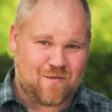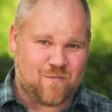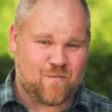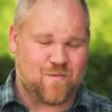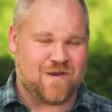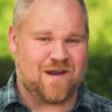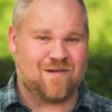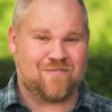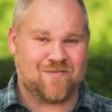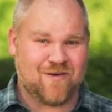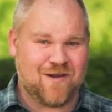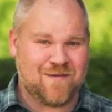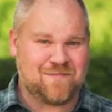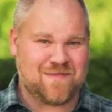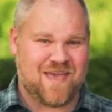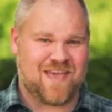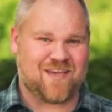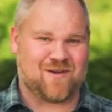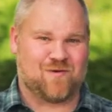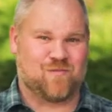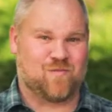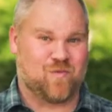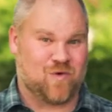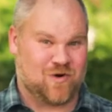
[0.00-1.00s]
Whenever I
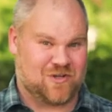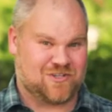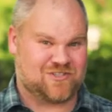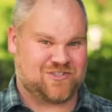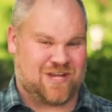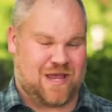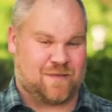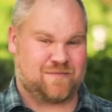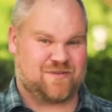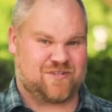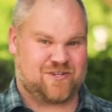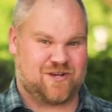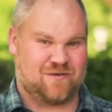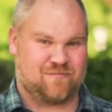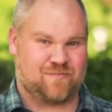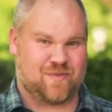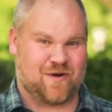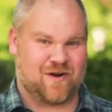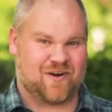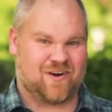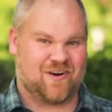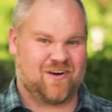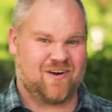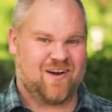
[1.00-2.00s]
make a world championship
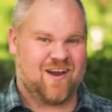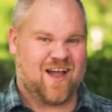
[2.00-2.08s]
burger,